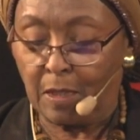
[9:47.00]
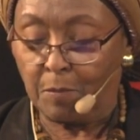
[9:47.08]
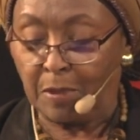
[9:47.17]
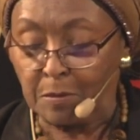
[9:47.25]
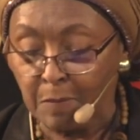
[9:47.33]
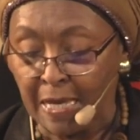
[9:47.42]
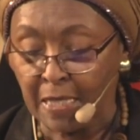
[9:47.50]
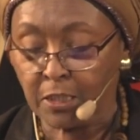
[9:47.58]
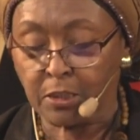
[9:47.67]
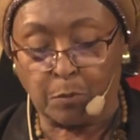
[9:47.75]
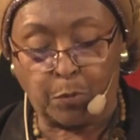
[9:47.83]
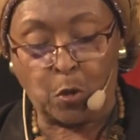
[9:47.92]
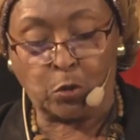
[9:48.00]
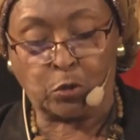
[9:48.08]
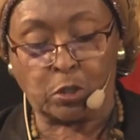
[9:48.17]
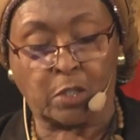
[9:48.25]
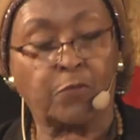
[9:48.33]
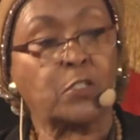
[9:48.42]
but makes the
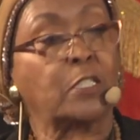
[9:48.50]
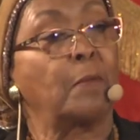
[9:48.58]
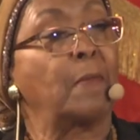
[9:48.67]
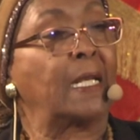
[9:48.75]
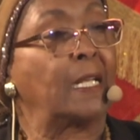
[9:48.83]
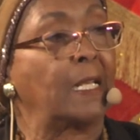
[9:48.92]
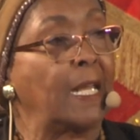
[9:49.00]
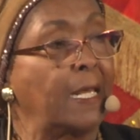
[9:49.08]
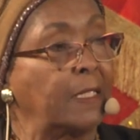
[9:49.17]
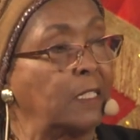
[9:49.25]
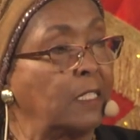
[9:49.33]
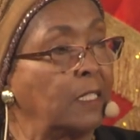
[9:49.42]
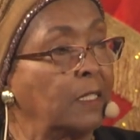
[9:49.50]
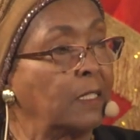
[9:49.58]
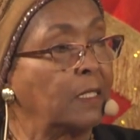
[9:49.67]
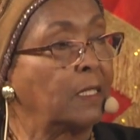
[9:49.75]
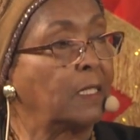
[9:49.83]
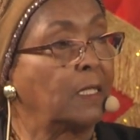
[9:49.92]
borders of Somaliland
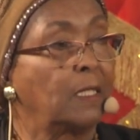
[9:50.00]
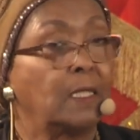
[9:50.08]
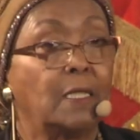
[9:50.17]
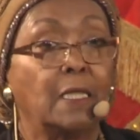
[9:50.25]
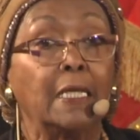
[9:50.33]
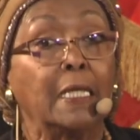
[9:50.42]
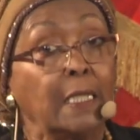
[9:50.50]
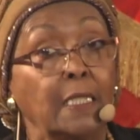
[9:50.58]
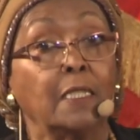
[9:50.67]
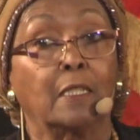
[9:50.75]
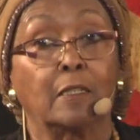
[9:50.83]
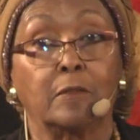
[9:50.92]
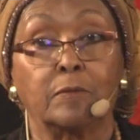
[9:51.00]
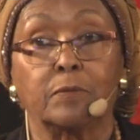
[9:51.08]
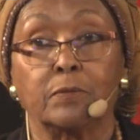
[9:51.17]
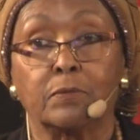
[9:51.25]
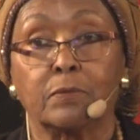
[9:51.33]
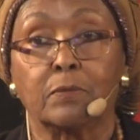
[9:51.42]
illegal?
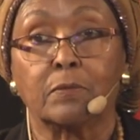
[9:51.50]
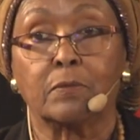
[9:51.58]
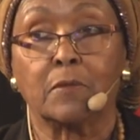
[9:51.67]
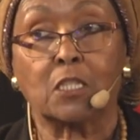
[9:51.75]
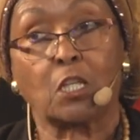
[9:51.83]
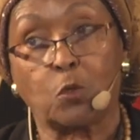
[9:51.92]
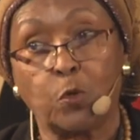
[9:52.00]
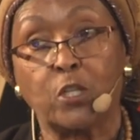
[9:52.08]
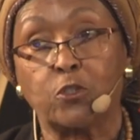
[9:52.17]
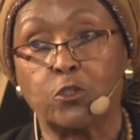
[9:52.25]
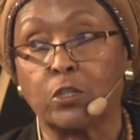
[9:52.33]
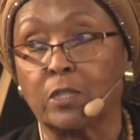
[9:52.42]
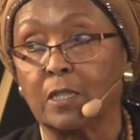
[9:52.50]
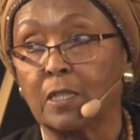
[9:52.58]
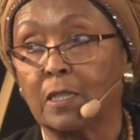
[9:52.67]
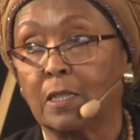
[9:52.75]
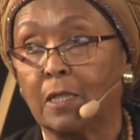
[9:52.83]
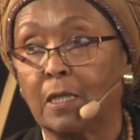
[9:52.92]
It's a question
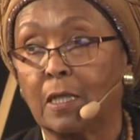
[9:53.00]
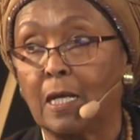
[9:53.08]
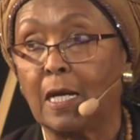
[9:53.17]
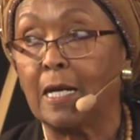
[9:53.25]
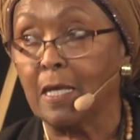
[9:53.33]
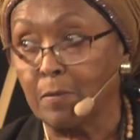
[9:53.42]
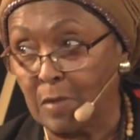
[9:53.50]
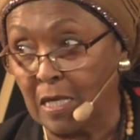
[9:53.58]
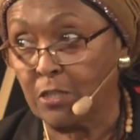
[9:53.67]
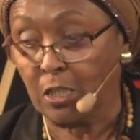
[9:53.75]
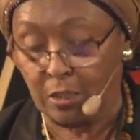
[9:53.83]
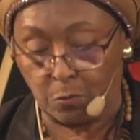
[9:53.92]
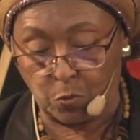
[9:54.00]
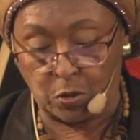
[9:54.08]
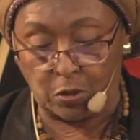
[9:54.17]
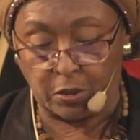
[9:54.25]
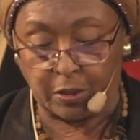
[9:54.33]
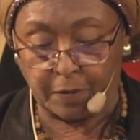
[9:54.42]
I am asking the
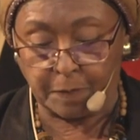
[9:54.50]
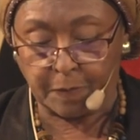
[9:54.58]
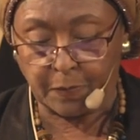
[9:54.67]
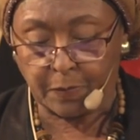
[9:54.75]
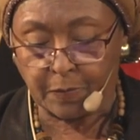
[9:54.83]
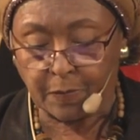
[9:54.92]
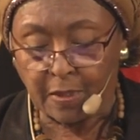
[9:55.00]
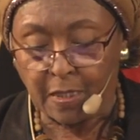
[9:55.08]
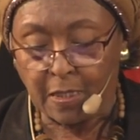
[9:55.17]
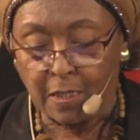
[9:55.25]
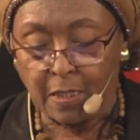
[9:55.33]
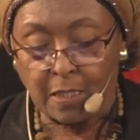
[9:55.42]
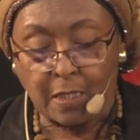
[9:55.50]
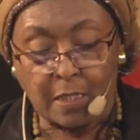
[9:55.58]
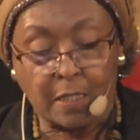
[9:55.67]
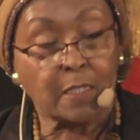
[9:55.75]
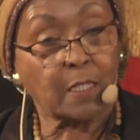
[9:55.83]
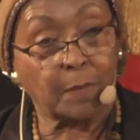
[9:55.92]
world.
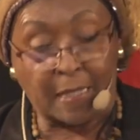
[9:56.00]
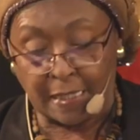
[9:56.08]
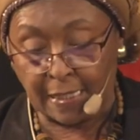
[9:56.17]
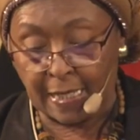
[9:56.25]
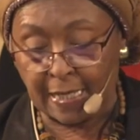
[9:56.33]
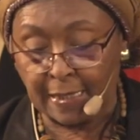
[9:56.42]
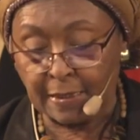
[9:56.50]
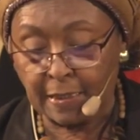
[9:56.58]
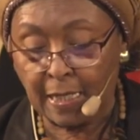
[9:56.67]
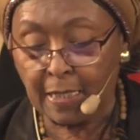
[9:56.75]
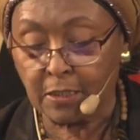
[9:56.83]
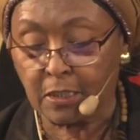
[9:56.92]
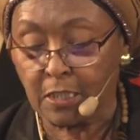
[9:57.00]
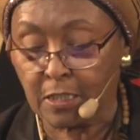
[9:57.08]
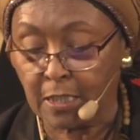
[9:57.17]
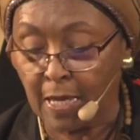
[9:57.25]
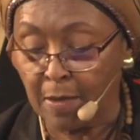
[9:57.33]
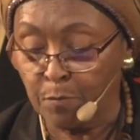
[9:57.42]
Somaliland has the
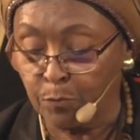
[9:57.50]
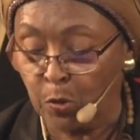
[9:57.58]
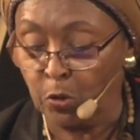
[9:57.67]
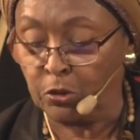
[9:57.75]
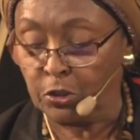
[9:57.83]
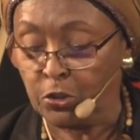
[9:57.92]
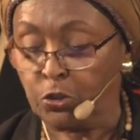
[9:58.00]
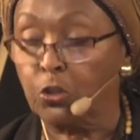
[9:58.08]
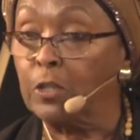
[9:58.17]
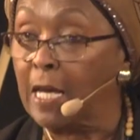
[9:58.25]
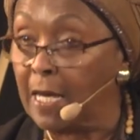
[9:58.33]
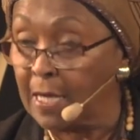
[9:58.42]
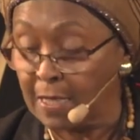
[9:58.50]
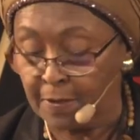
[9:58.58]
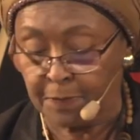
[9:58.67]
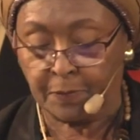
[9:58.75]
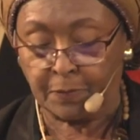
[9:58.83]
same borders today